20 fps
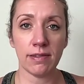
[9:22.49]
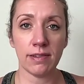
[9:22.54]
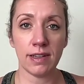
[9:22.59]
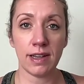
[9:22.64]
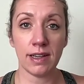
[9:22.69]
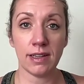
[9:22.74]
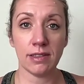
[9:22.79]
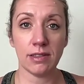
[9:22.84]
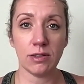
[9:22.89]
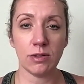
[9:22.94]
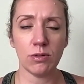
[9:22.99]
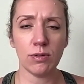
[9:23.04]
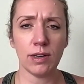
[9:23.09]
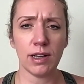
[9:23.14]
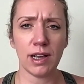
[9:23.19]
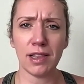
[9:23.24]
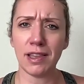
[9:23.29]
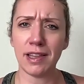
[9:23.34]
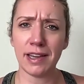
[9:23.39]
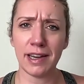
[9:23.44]
Nice. Oh, I
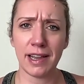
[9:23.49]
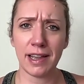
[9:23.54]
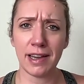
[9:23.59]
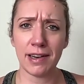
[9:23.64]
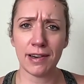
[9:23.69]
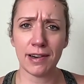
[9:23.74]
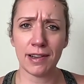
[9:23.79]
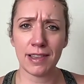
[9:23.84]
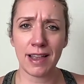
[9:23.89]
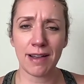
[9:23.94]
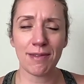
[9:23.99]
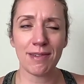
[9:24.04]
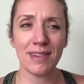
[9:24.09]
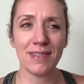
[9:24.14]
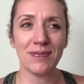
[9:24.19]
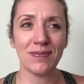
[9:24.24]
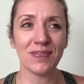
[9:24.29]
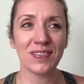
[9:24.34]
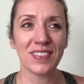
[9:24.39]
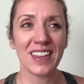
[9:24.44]
got lightheaded on that
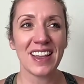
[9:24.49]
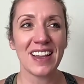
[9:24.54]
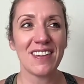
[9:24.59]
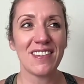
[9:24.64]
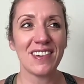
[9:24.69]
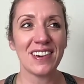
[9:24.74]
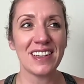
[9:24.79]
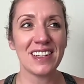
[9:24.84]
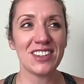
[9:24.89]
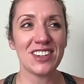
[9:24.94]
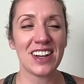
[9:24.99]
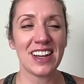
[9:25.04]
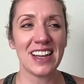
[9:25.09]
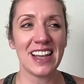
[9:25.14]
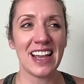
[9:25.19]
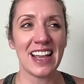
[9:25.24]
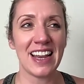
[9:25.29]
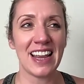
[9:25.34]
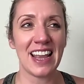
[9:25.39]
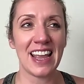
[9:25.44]
one. We're going to try
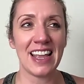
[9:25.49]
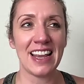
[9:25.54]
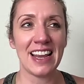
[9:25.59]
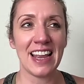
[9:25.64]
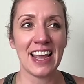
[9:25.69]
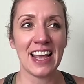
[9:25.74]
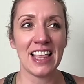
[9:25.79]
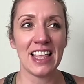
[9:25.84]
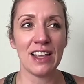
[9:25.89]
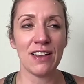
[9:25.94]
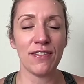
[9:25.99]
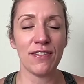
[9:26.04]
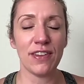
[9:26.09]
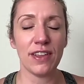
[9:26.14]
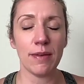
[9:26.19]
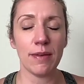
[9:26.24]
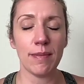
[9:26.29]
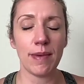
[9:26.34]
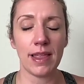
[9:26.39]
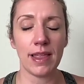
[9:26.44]
again. Inhaling,
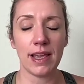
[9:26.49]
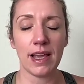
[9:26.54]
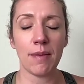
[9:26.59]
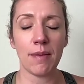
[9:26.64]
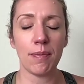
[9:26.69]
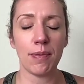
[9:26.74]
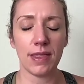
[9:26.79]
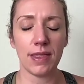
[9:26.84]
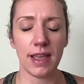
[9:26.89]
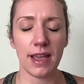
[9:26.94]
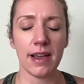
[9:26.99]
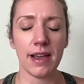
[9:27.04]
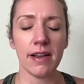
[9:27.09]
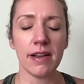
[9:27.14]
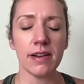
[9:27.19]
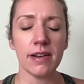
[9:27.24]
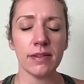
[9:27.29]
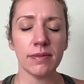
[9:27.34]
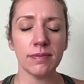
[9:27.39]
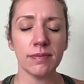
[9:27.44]
filling belly up with
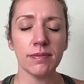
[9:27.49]
air.